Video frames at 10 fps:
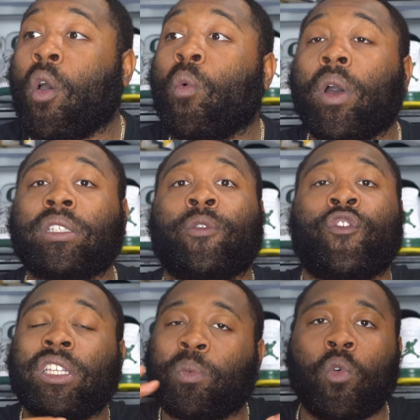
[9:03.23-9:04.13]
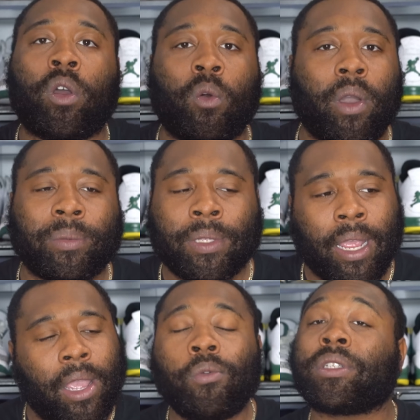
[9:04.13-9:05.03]
oh, it wasn't visible on the
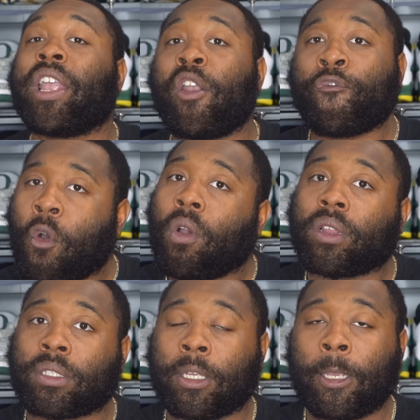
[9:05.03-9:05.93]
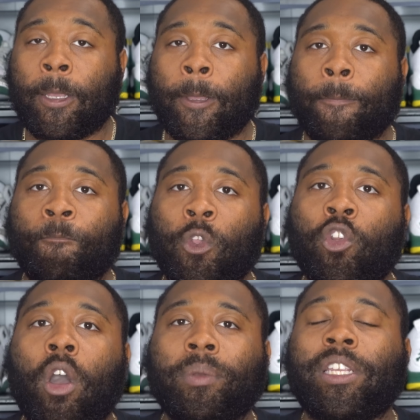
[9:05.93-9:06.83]
website. It was there for us. You
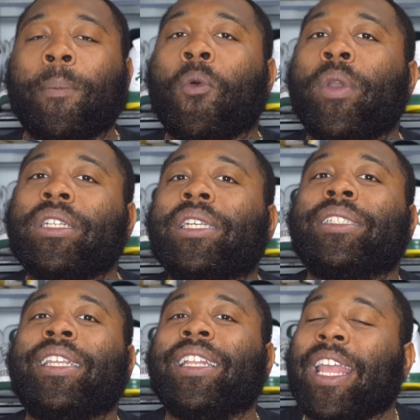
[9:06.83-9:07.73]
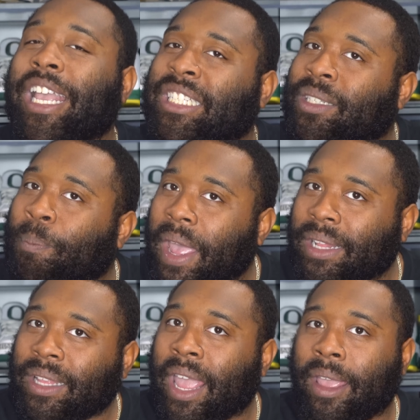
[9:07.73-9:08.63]
know what I'm saying? But we just didn't
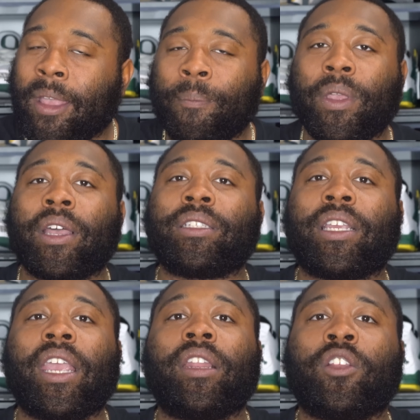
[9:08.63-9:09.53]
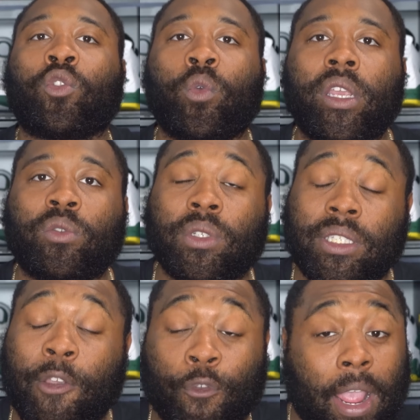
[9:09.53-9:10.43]
expect that because, again, the 3s was
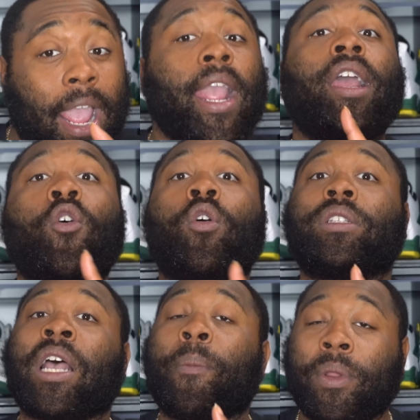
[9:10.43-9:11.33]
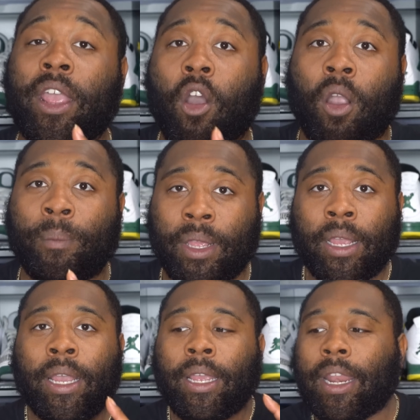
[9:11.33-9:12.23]
different. And on top of that, Army,
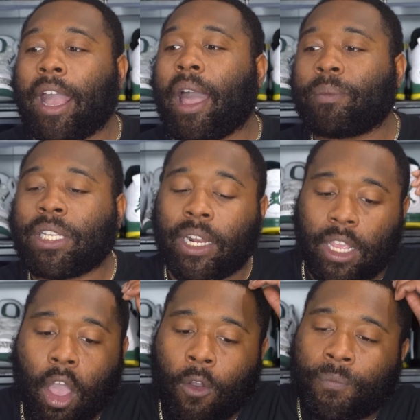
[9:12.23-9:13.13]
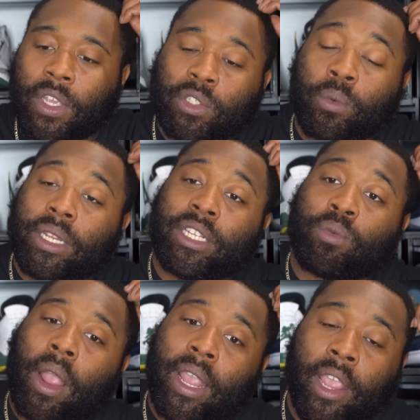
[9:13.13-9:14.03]
like I'm telling y'all, this
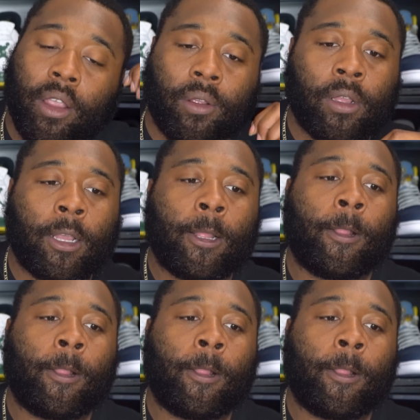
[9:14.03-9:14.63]
release right here,